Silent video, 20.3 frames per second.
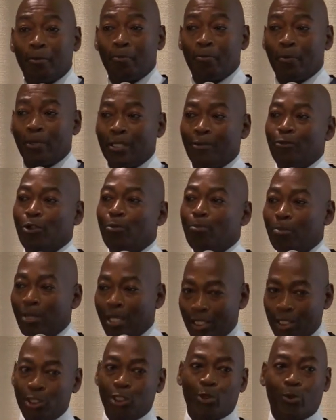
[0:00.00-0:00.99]
But if you
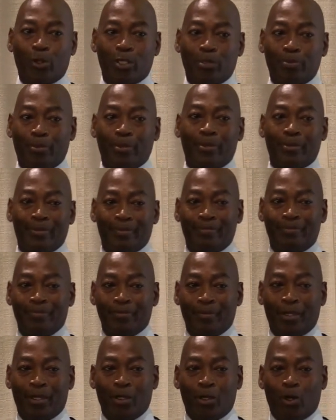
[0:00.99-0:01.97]
meet a George Poole,
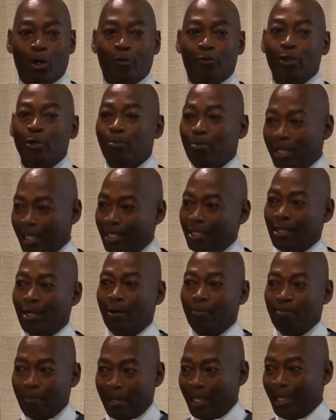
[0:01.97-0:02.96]
or if you meet
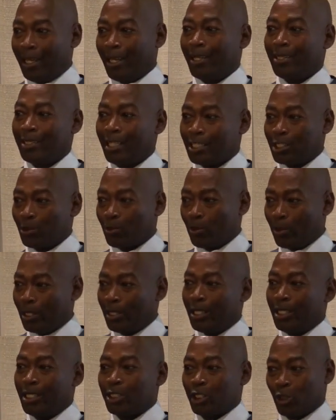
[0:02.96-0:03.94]
a man that's
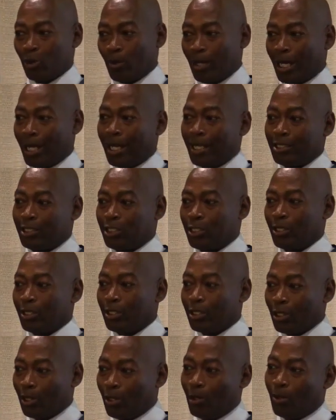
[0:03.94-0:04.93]
really trying to
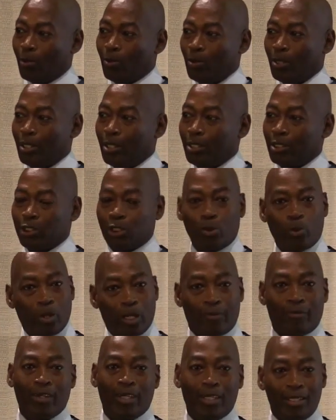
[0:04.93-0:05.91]
go to
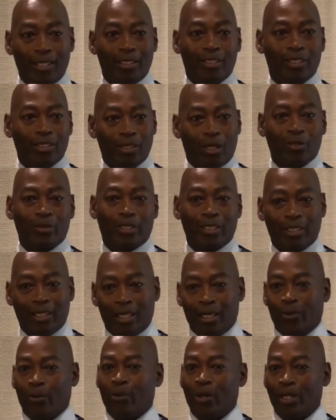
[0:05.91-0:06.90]
wherever he needs to go to
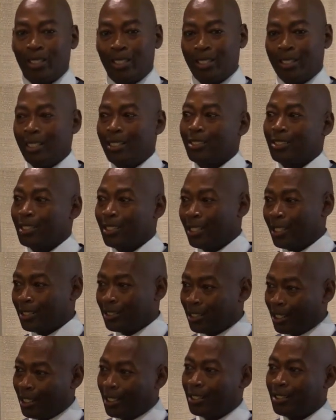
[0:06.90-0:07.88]
get what he needs to
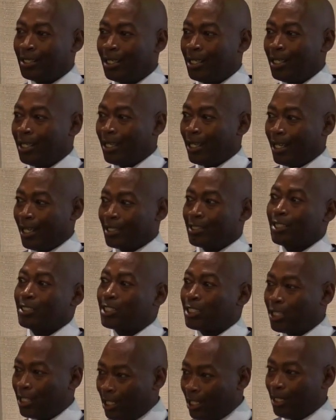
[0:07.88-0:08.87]
get done, as a
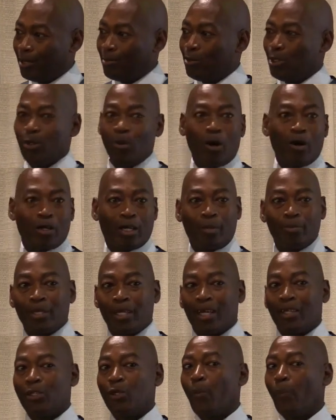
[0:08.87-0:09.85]
team, you all come
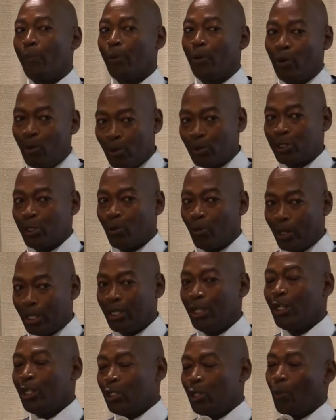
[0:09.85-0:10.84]
together, you pull for
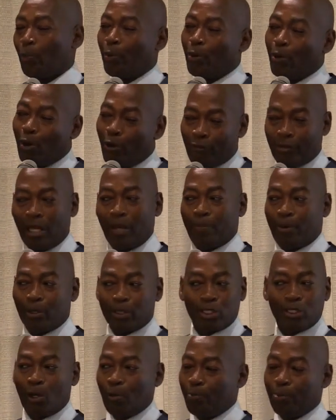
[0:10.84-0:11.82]
that
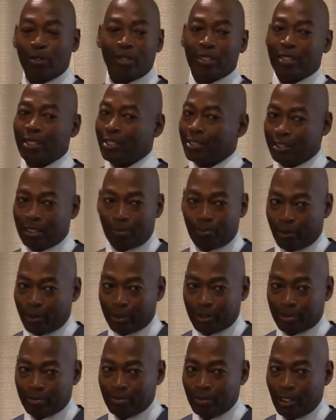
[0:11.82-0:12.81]
person. You don't pull against that
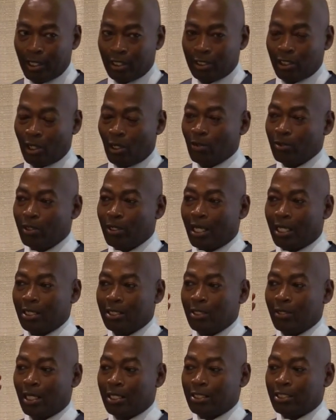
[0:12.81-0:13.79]
person. You
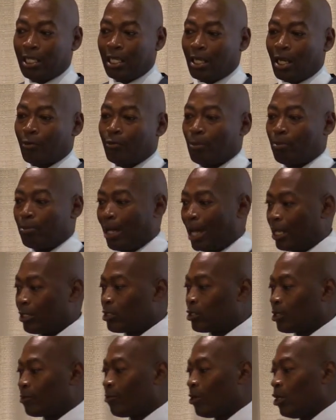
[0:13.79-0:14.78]
gotta take out the
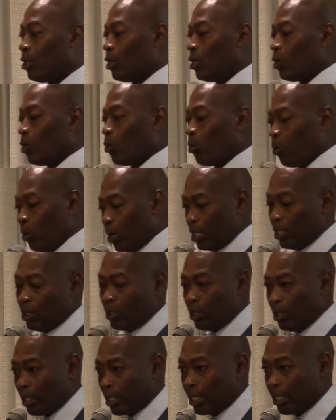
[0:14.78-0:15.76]
blinders of what
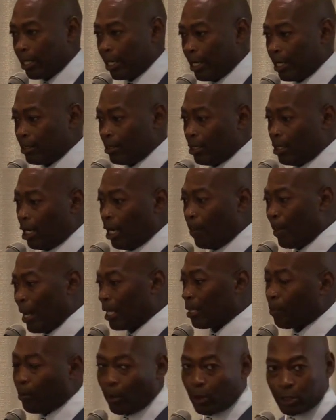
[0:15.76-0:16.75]
you're looking at
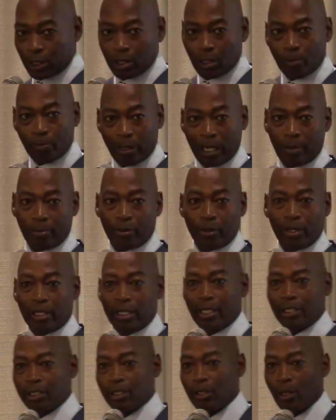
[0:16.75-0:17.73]
about a person on paper and
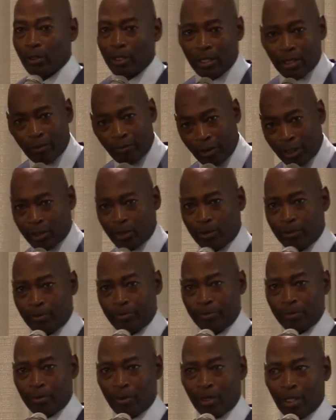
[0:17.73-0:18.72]
get to know the individual.
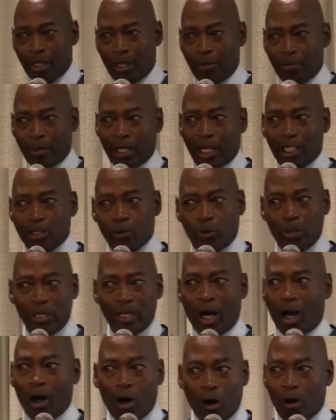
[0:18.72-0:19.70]
Because
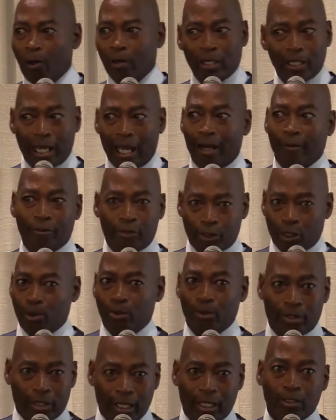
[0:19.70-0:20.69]
we all could have
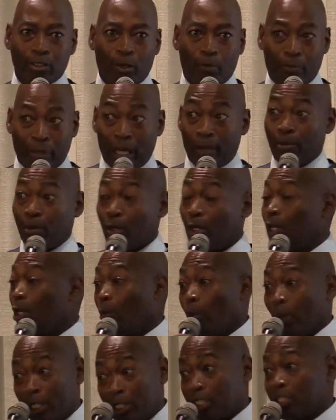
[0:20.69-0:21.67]
certain things on paper.
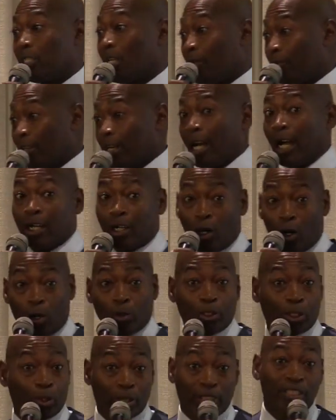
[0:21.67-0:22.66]
We just never got
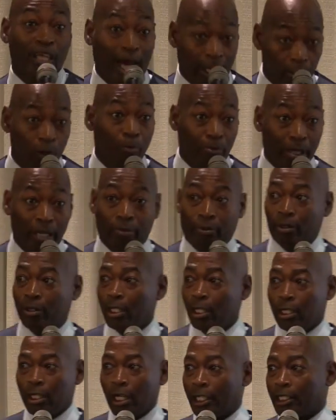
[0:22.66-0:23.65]
caught, so it's not on paper.
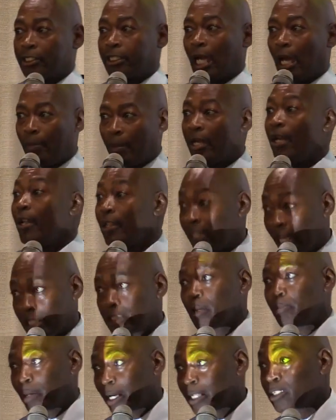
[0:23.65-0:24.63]
You understand me?
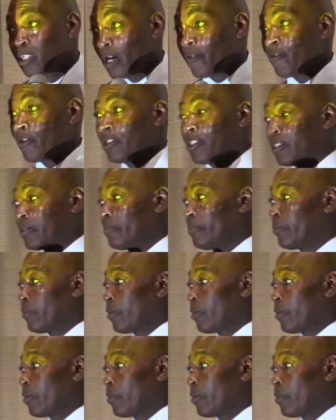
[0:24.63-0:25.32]
That's a big difference.